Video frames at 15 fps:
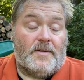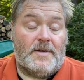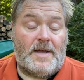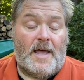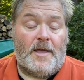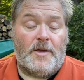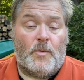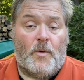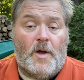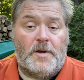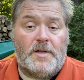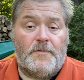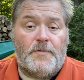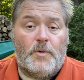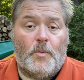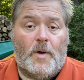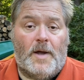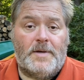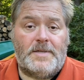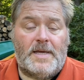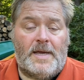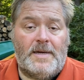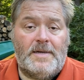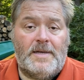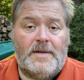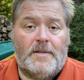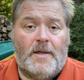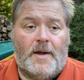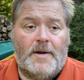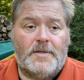the dial you want if you want a
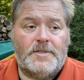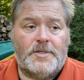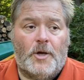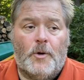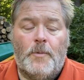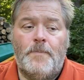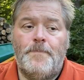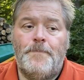deal on it. So